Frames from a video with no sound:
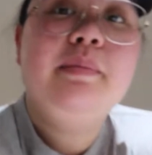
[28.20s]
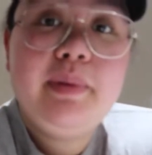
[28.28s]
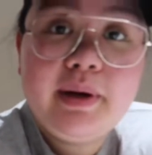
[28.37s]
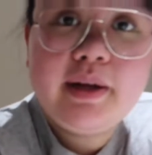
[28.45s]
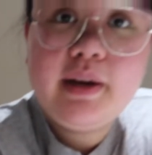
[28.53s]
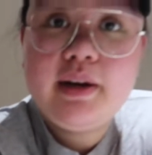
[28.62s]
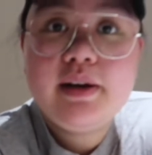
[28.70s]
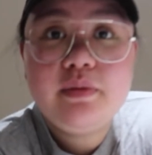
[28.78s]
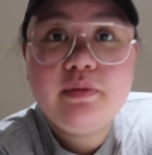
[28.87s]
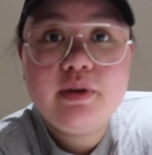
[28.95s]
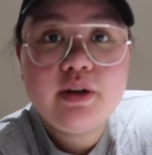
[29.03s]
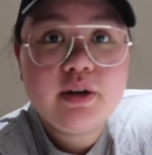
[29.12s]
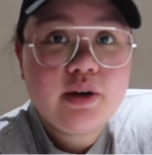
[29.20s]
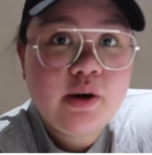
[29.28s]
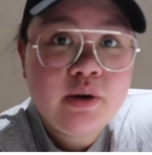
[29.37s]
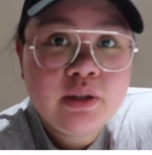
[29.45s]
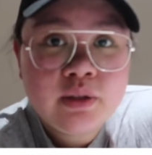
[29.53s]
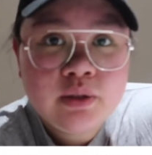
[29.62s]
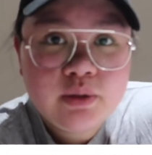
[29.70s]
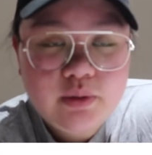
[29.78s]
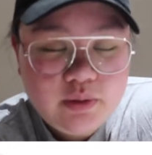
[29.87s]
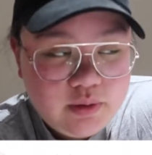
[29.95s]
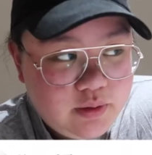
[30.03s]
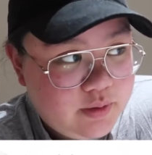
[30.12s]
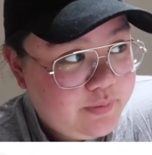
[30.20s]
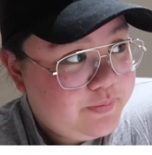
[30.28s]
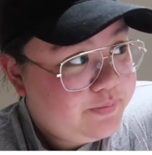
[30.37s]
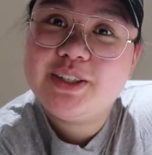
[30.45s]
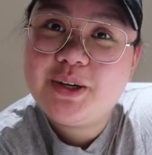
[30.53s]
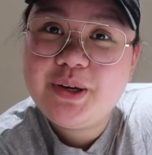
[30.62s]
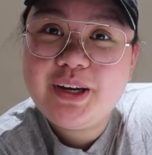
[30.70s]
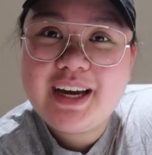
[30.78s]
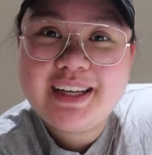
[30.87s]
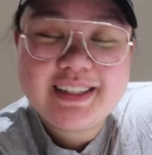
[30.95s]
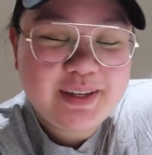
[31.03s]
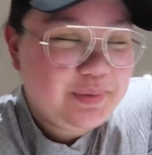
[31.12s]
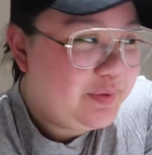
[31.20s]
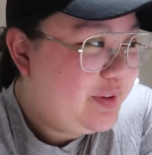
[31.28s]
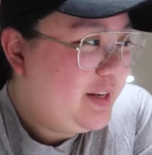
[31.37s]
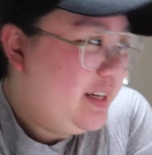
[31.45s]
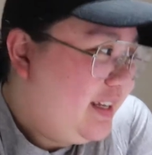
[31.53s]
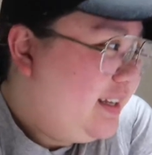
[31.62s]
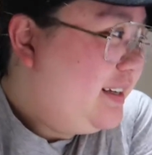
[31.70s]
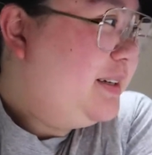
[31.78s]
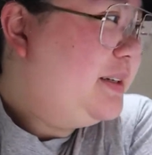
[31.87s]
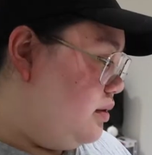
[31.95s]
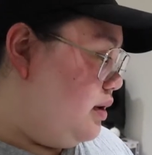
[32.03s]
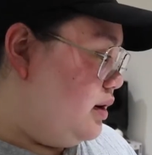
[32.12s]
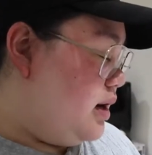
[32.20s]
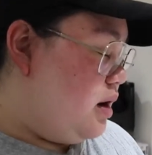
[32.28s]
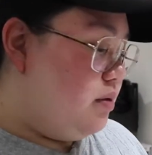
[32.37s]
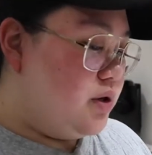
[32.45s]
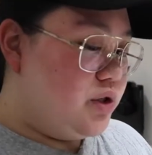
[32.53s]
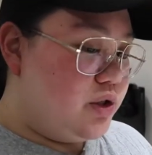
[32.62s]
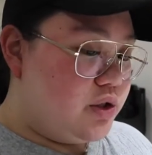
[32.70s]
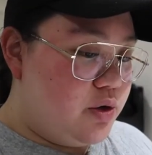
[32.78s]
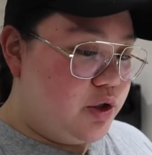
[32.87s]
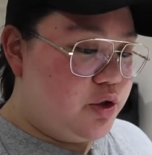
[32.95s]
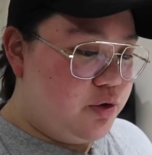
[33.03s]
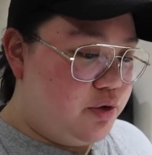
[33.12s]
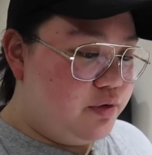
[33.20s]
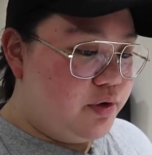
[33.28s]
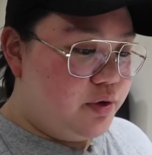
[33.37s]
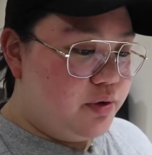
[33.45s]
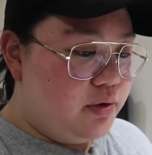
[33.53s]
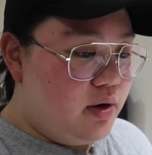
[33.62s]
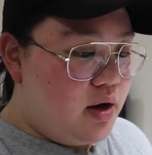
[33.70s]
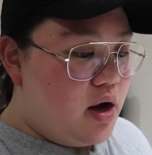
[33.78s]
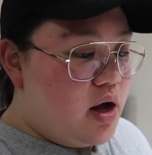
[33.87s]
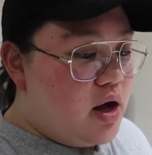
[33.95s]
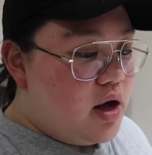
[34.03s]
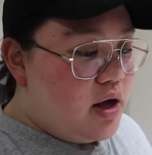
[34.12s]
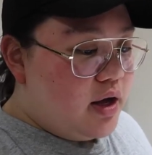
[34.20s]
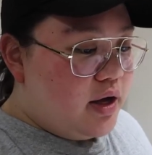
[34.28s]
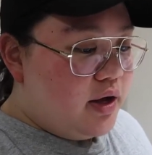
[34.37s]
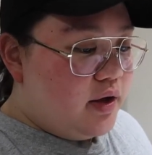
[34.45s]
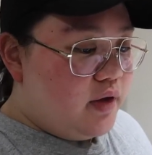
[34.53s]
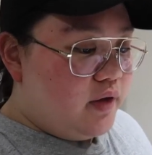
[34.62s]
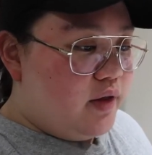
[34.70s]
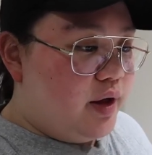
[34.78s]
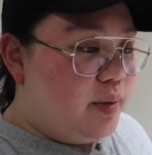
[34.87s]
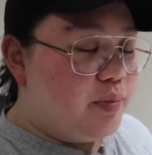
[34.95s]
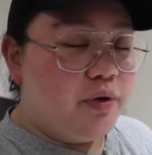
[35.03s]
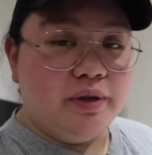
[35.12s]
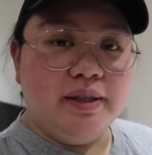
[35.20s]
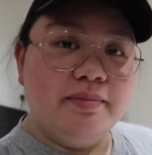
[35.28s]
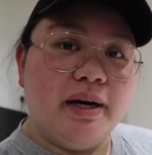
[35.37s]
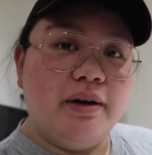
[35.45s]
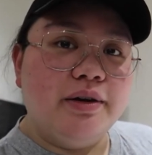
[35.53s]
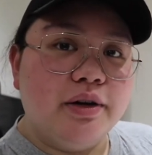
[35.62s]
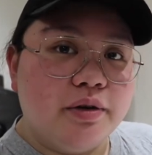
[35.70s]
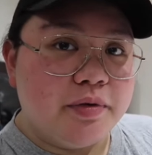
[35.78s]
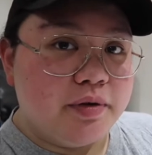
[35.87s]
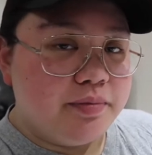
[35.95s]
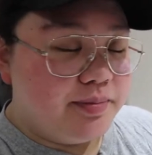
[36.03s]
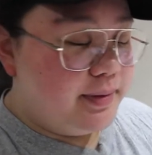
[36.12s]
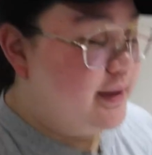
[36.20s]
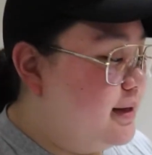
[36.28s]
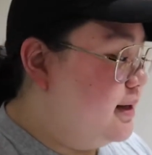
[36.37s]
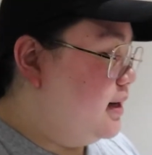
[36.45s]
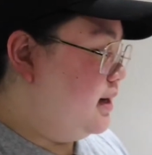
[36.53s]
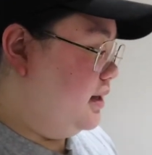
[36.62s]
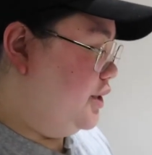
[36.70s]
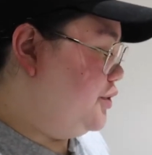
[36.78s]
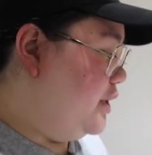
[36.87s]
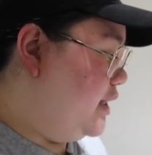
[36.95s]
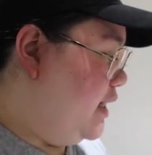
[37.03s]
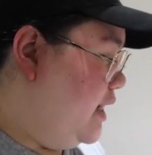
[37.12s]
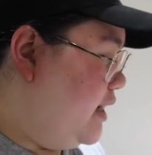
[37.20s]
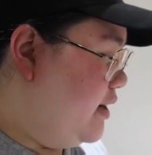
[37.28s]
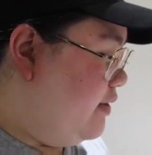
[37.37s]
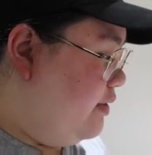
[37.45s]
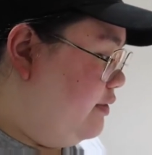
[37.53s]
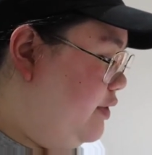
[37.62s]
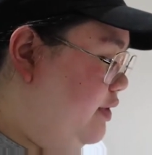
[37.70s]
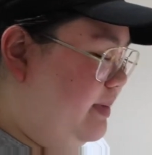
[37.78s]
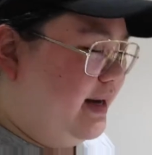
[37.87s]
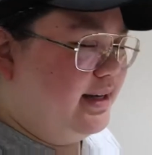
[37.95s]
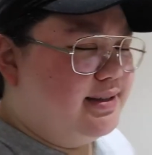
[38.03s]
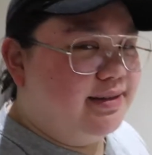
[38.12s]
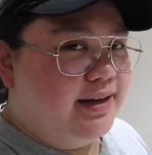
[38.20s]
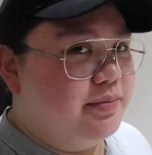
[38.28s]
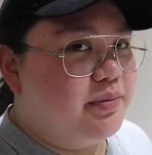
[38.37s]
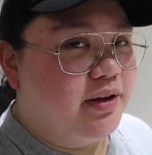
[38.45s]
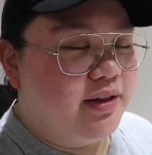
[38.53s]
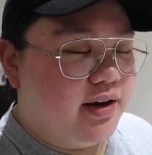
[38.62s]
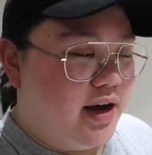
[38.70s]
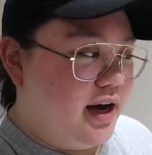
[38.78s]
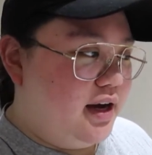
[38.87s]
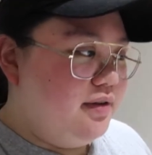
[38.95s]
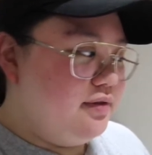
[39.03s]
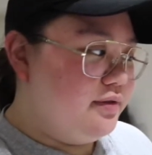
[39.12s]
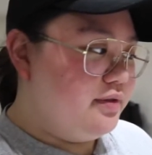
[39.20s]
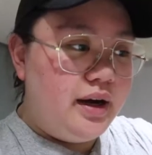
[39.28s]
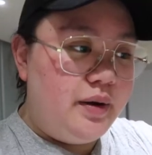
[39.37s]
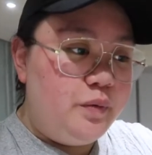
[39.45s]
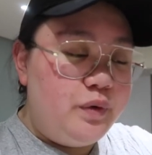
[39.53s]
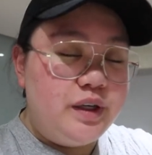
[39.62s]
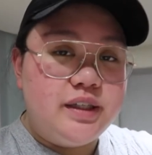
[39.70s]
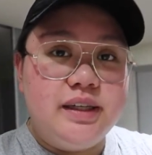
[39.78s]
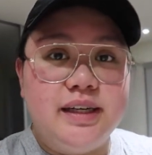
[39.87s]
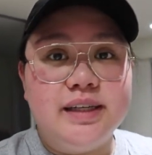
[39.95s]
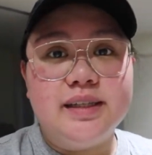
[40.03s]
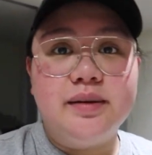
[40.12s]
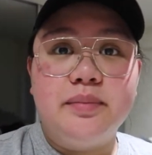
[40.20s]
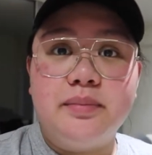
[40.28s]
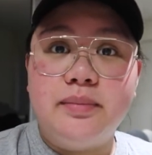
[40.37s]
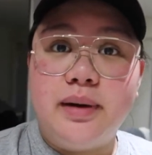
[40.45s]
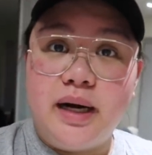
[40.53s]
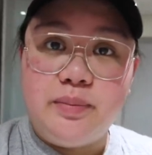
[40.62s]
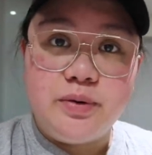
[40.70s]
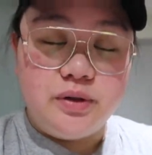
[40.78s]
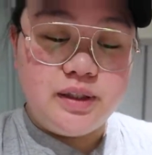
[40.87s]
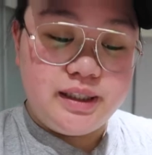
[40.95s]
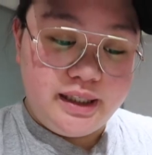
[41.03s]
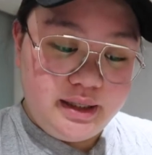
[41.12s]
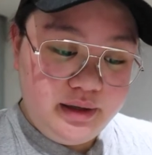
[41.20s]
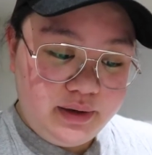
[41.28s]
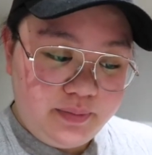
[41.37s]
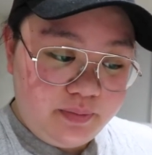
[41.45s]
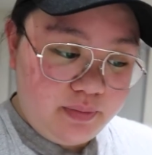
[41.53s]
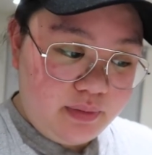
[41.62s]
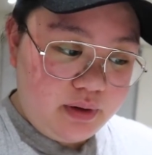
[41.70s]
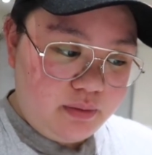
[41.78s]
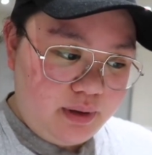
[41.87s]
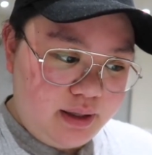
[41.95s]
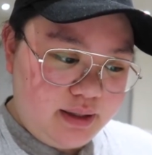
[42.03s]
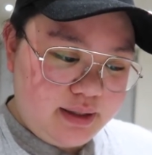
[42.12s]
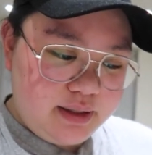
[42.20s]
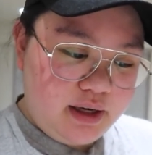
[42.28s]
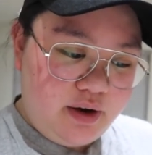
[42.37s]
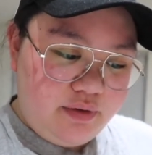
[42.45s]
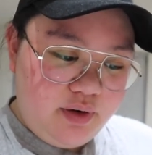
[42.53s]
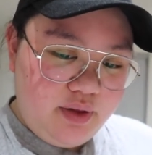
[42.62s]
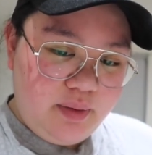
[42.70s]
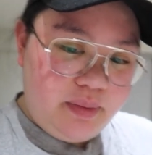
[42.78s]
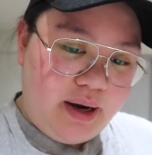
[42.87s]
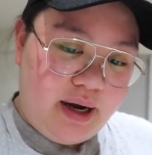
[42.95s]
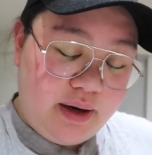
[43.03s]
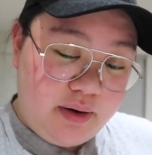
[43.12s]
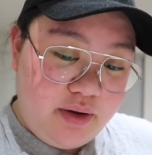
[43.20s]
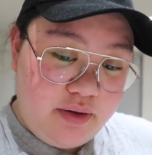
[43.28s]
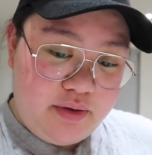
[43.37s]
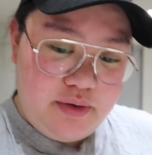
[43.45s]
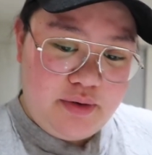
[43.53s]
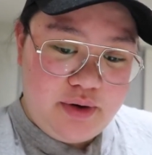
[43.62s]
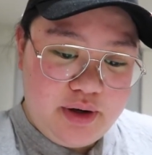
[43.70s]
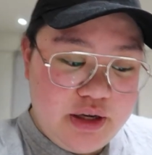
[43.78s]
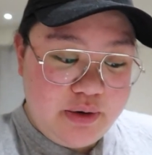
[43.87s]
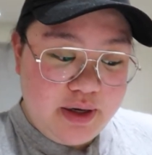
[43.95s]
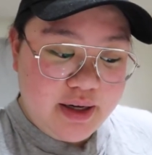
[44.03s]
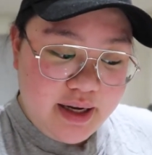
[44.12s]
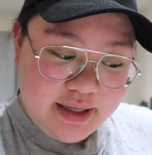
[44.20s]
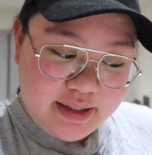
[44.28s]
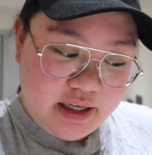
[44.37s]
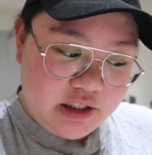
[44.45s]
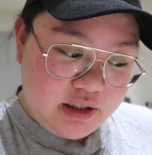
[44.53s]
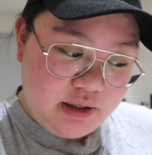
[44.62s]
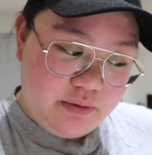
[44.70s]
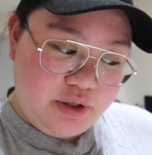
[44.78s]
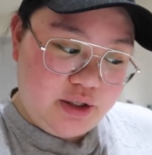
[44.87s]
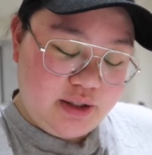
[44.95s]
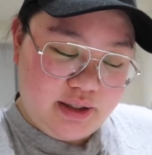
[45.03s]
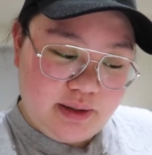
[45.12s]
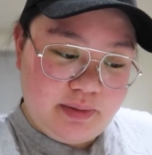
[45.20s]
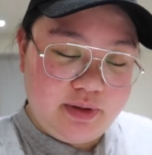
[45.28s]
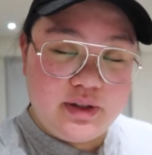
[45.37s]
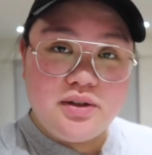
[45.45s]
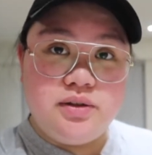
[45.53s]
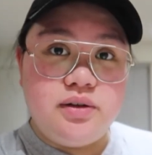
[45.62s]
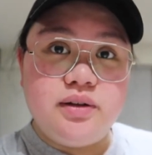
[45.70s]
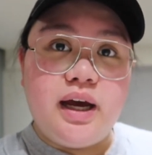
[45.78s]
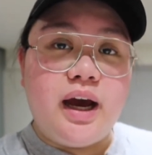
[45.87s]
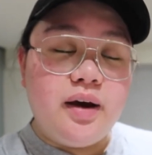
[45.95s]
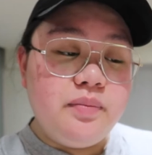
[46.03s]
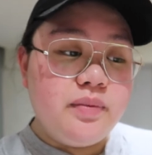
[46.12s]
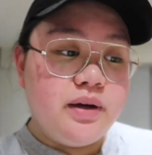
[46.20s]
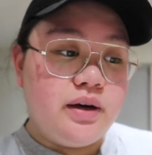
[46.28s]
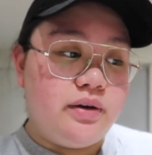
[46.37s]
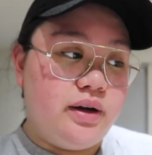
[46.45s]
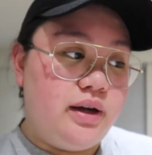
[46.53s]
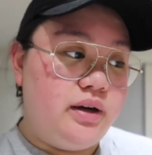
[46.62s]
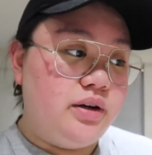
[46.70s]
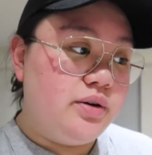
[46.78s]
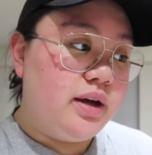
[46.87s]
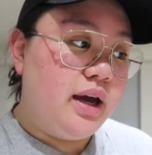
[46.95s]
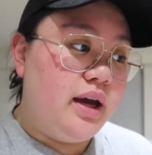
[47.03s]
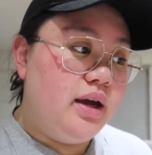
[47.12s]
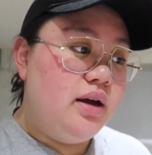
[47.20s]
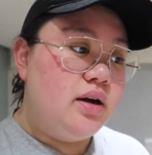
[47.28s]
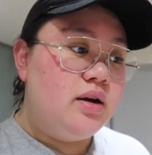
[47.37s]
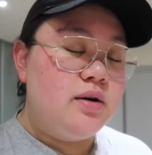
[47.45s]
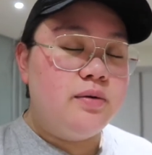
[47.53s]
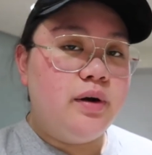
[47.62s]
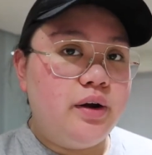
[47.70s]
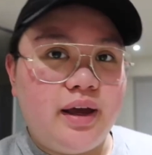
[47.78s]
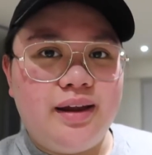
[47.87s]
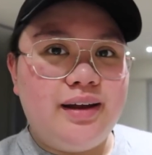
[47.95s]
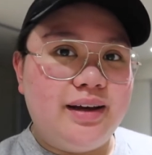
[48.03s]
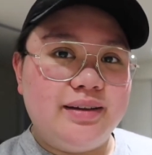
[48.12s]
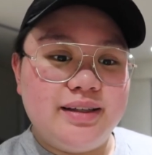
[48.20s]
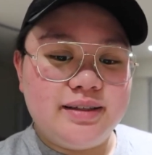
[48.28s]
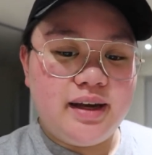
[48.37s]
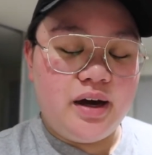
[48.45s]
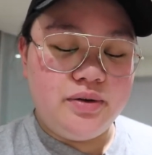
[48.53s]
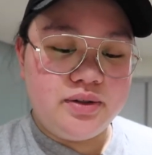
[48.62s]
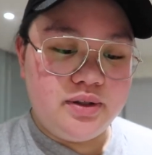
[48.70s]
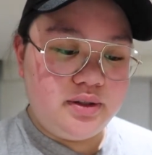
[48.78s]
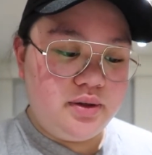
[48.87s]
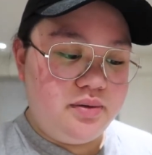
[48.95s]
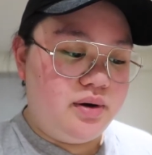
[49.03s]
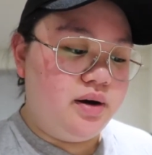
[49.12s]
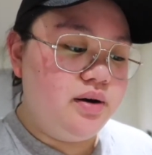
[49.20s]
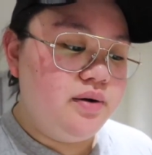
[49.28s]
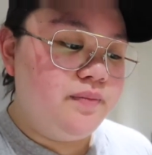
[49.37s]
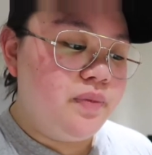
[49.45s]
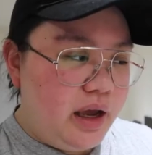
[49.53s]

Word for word: But we're going to show you guys something. Right now we're just going to review the protein powder we've been uh, drinking for the past like month and a half, um, which is MyProtein. We discovered the brand through Unidays actually, which is a student app here in U K where you get like discounts and so on.